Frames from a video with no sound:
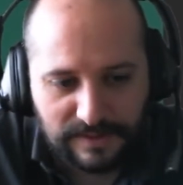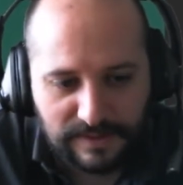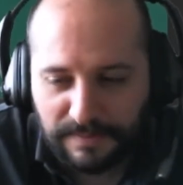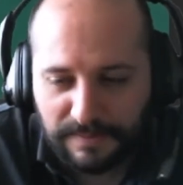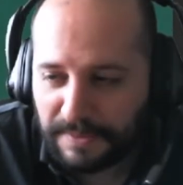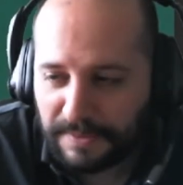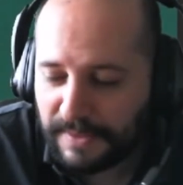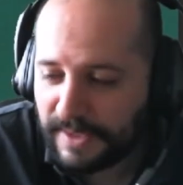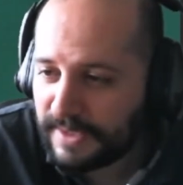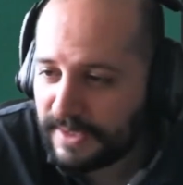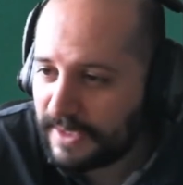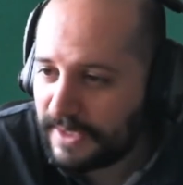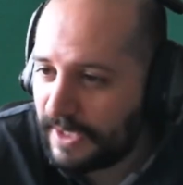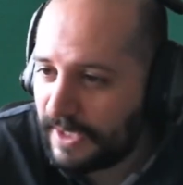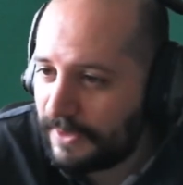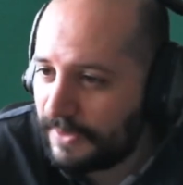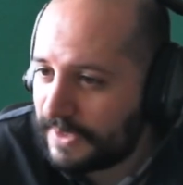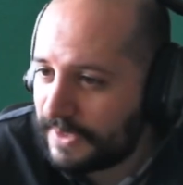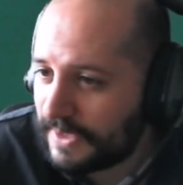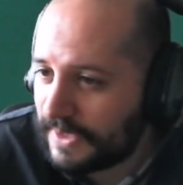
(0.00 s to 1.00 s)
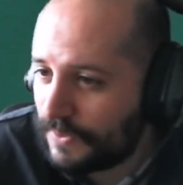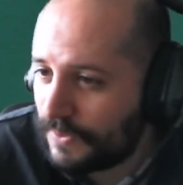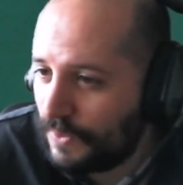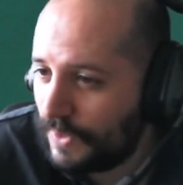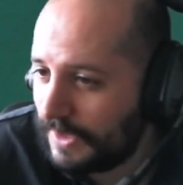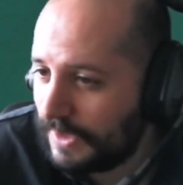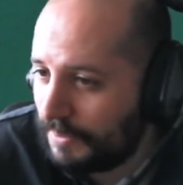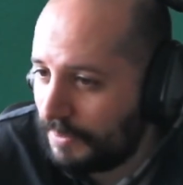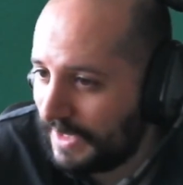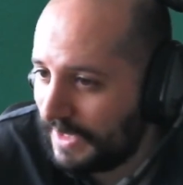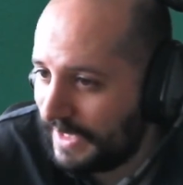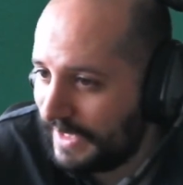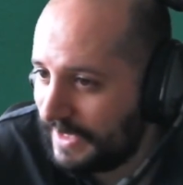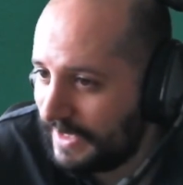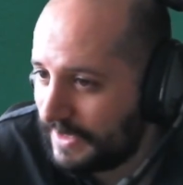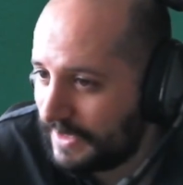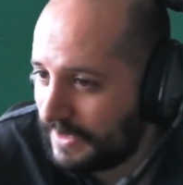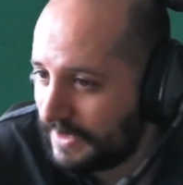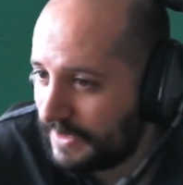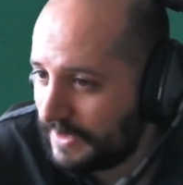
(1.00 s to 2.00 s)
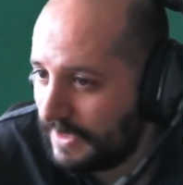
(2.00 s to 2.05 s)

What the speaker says: then the characters will blink